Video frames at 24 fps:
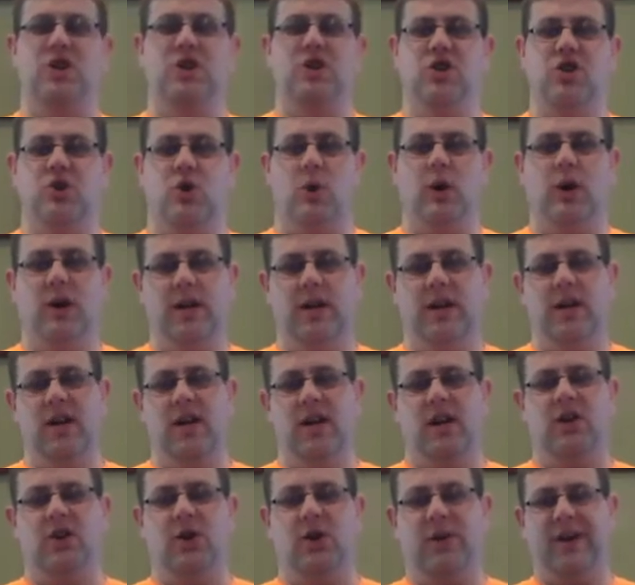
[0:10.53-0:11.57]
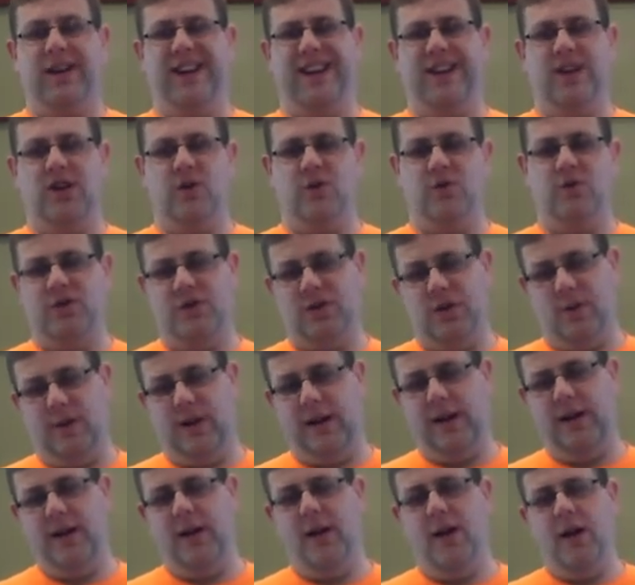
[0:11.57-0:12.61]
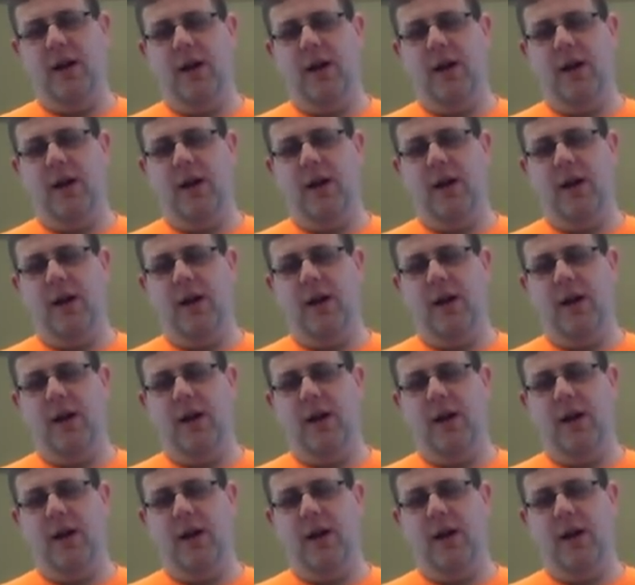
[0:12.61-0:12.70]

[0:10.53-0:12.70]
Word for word: short. Don't get used to it.